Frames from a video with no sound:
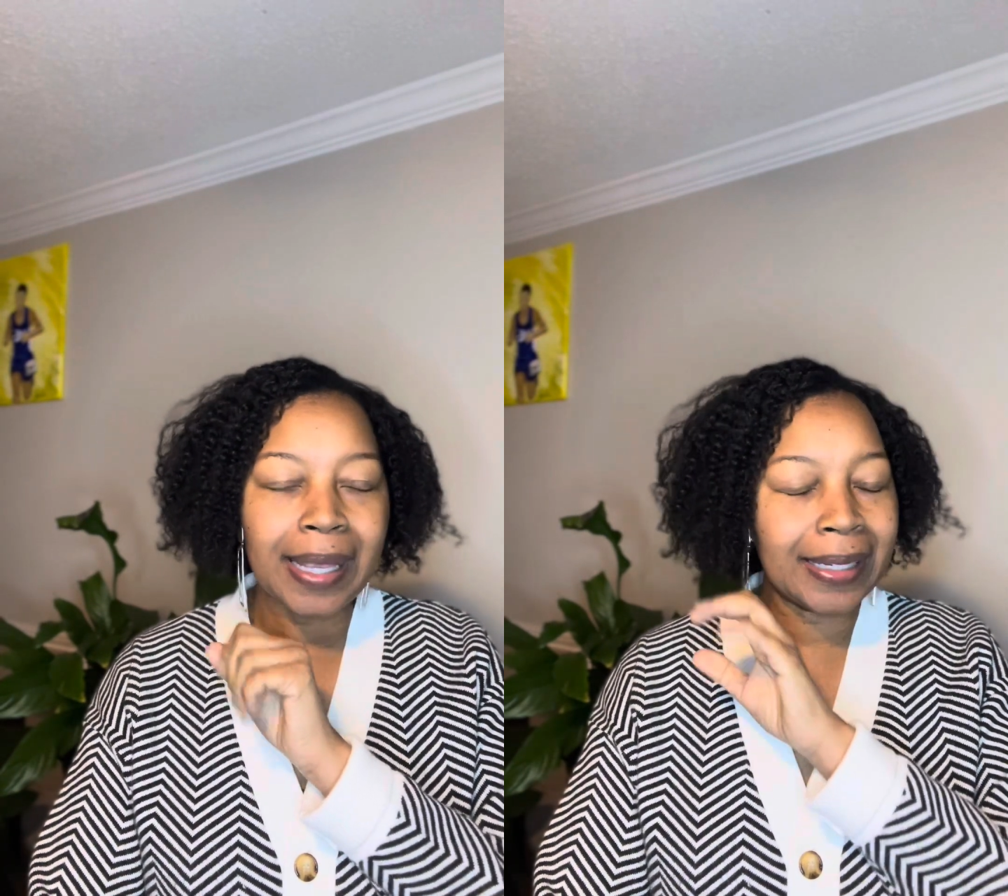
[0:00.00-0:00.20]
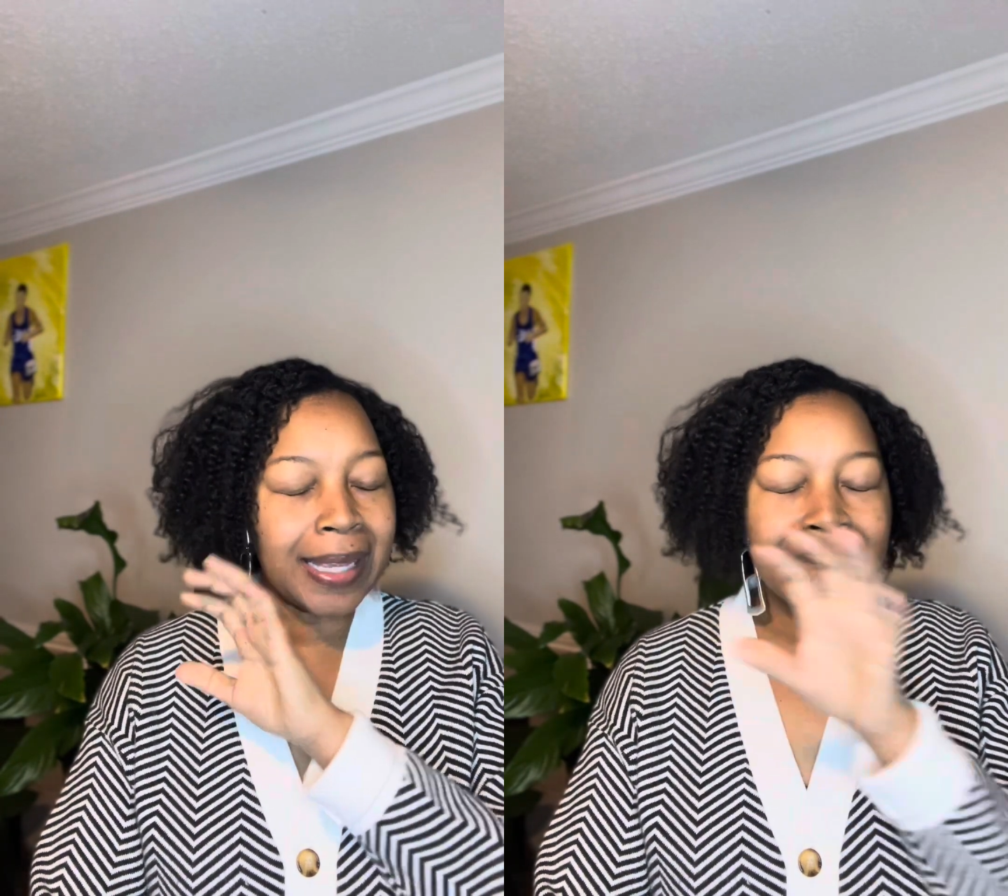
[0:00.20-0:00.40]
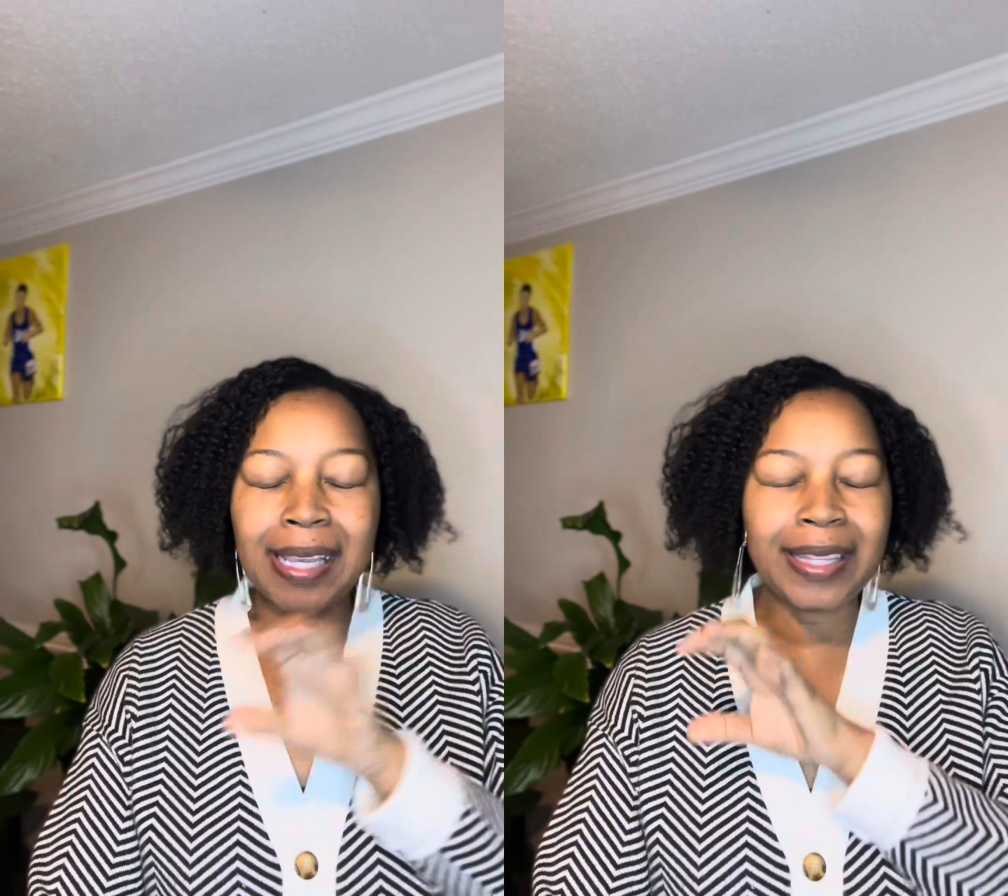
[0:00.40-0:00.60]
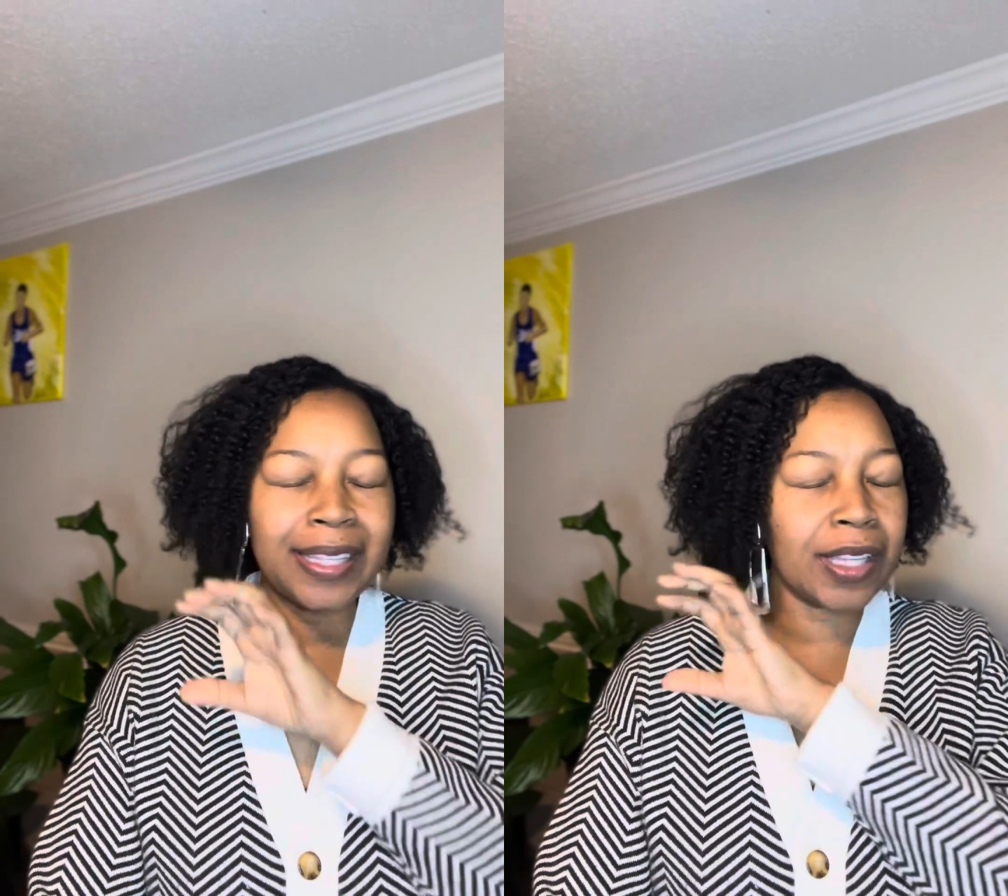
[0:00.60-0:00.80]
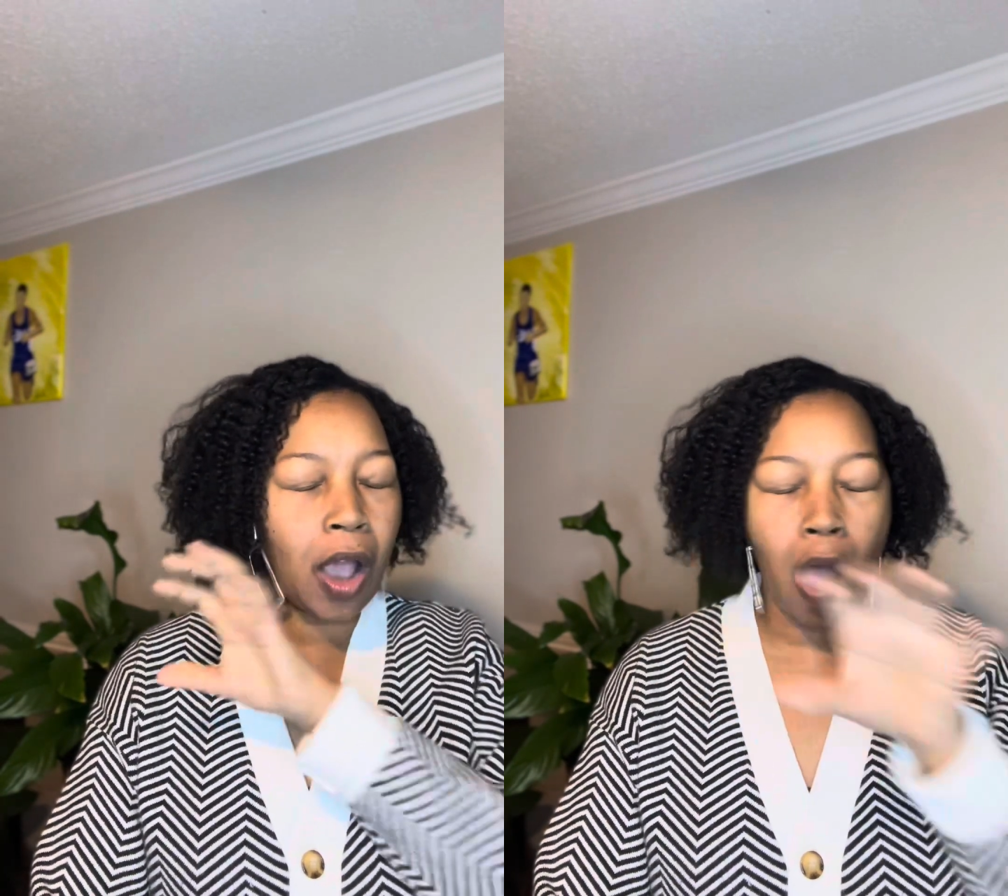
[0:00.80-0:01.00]
and I say
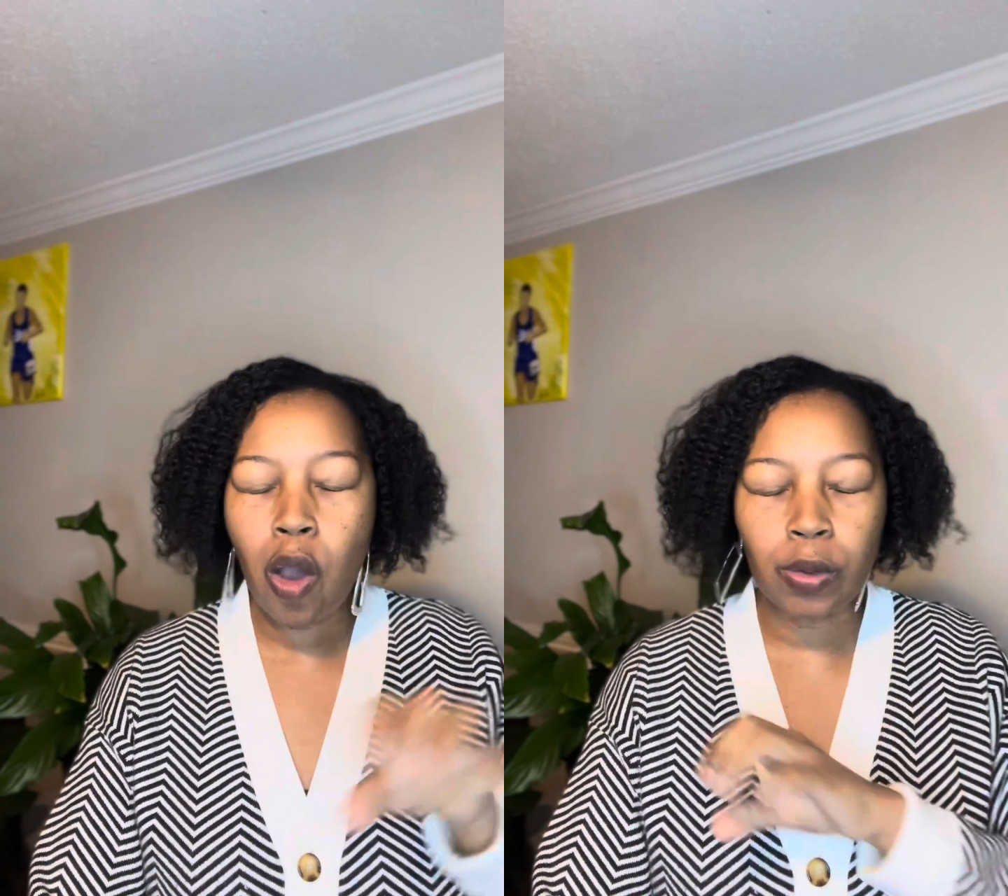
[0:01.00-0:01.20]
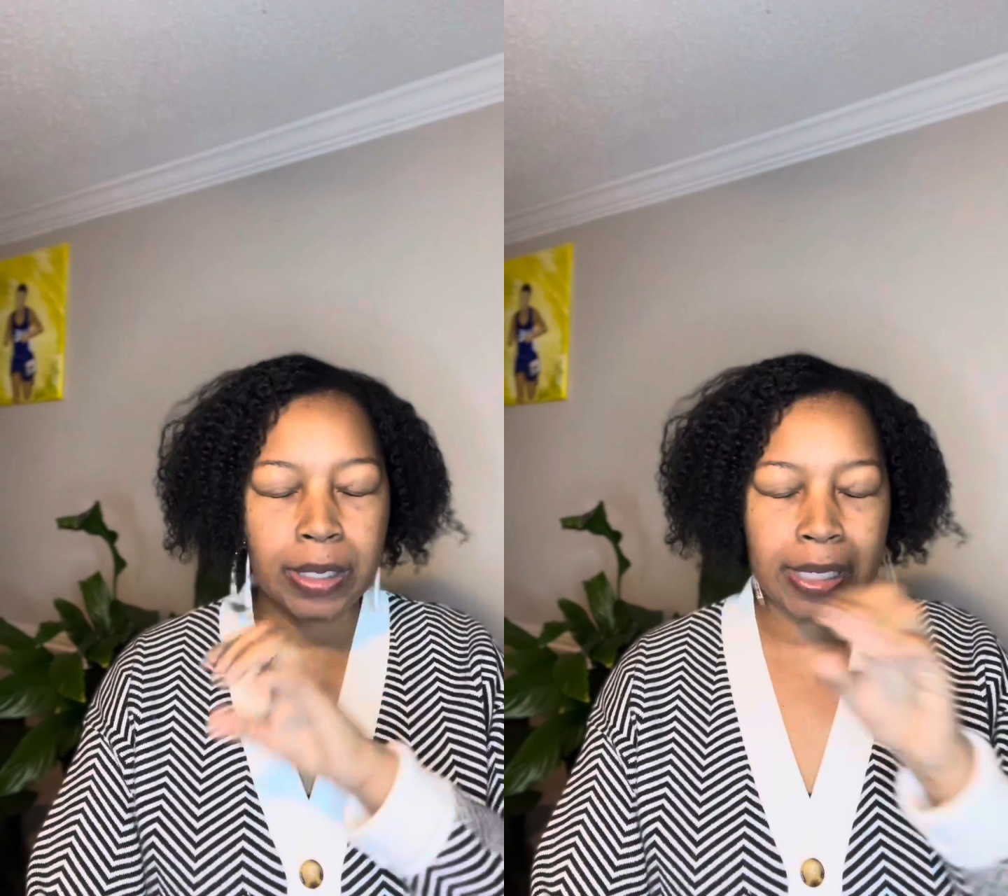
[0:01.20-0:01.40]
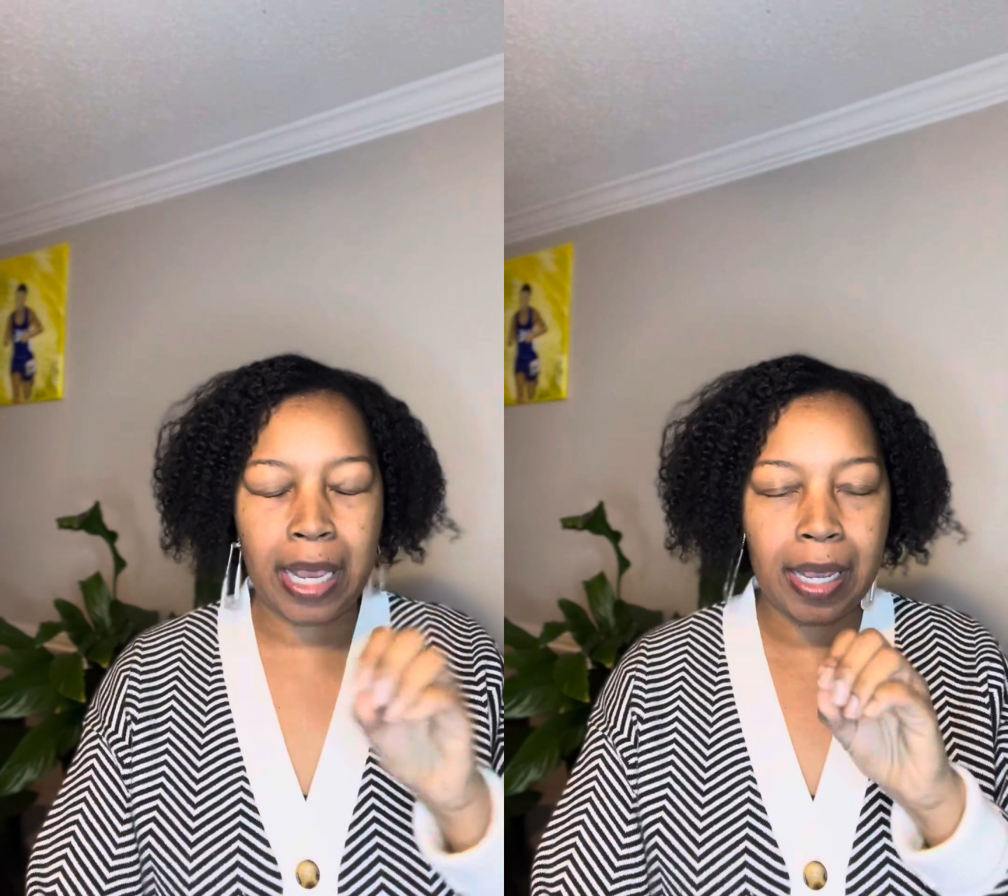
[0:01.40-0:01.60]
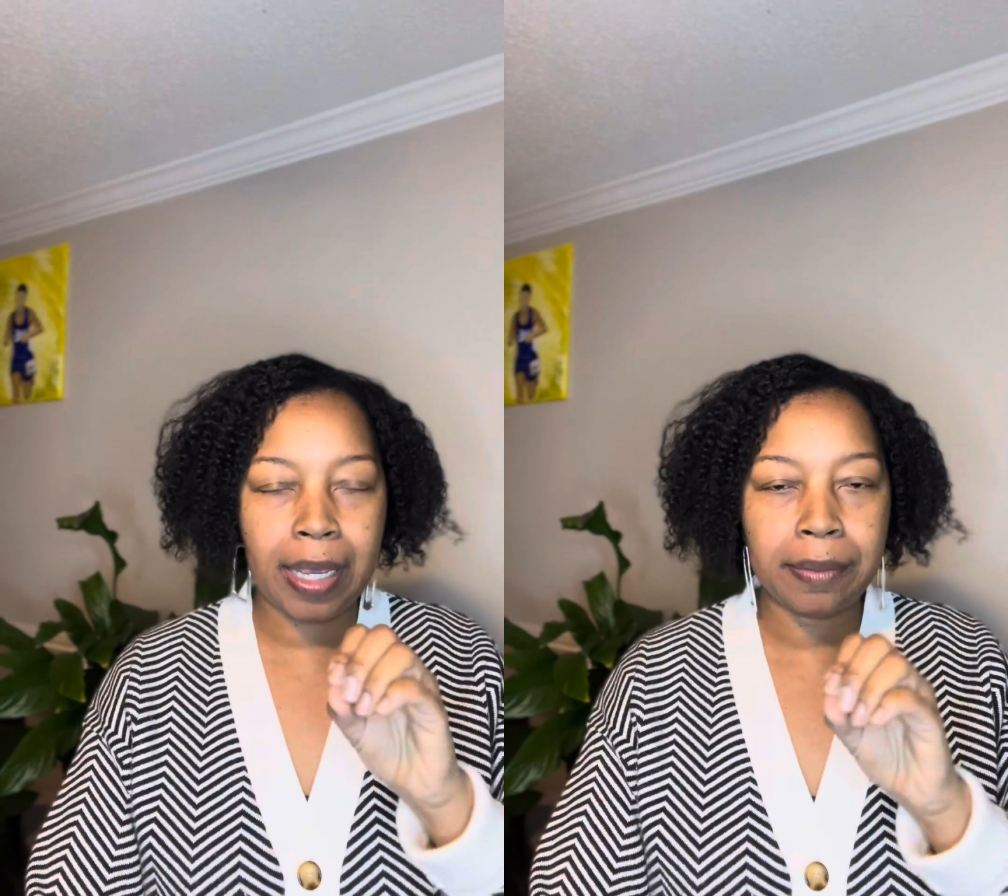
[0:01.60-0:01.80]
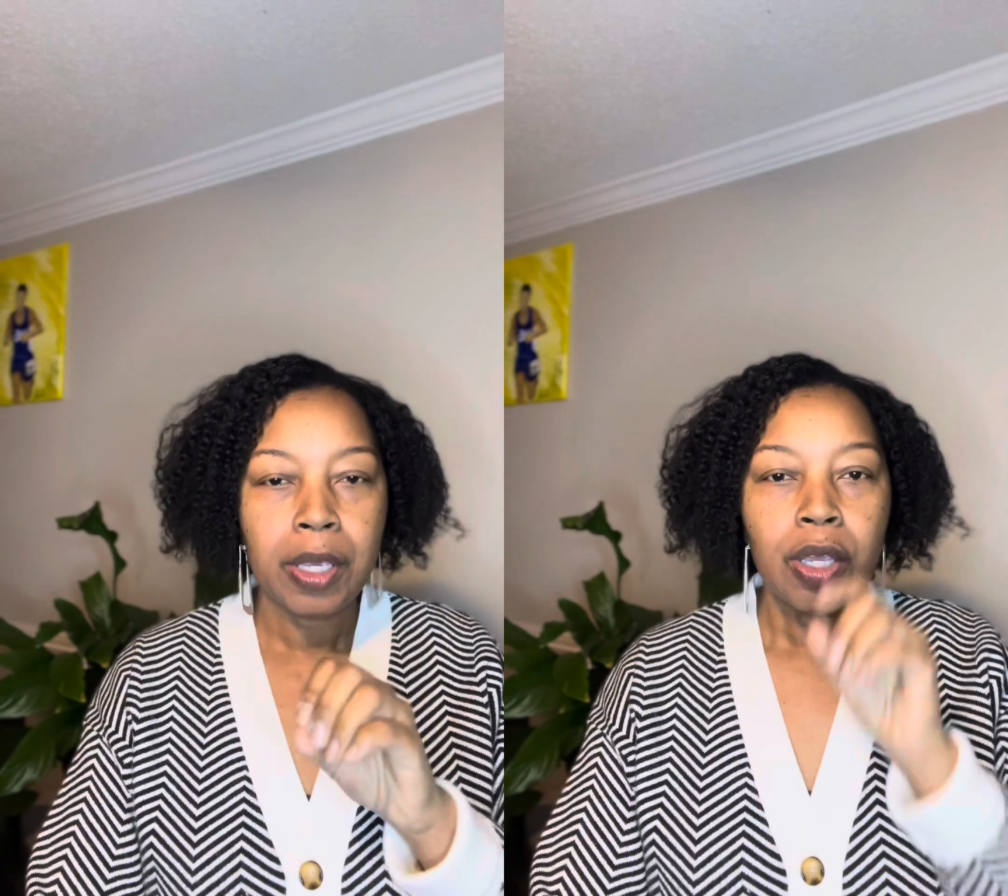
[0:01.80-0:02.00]
this all the time,